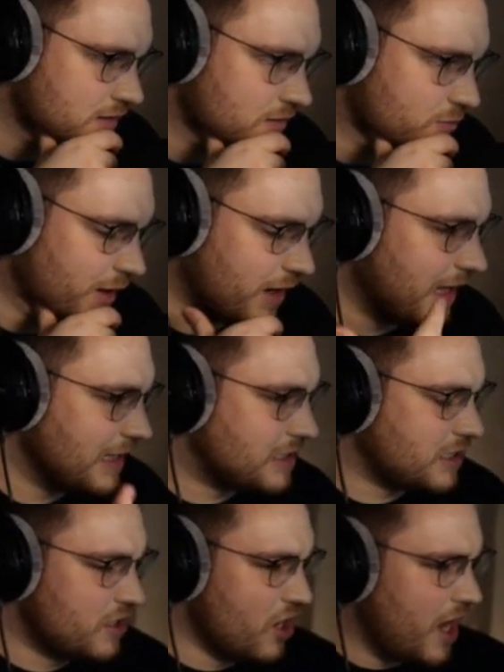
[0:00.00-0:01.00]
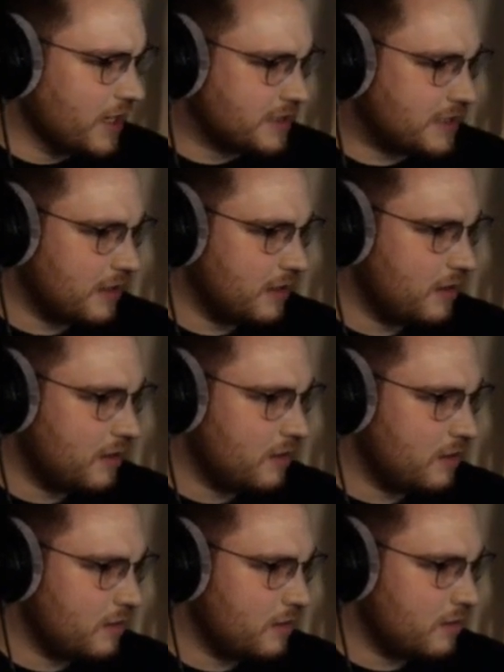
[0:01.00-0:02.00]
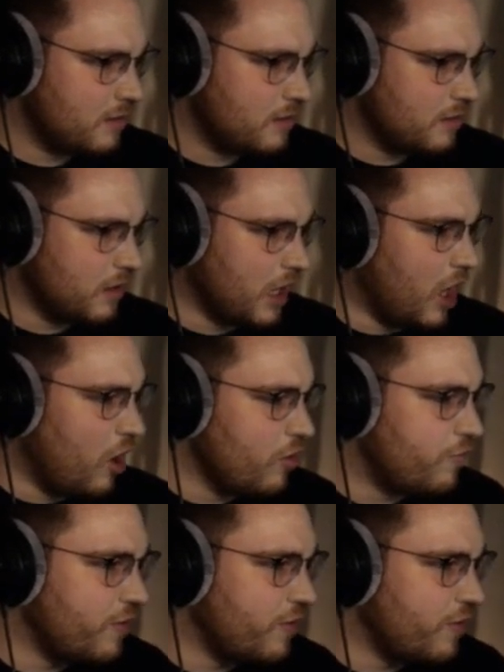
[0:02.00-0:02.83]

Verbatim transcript: Wait, it's not. Oh,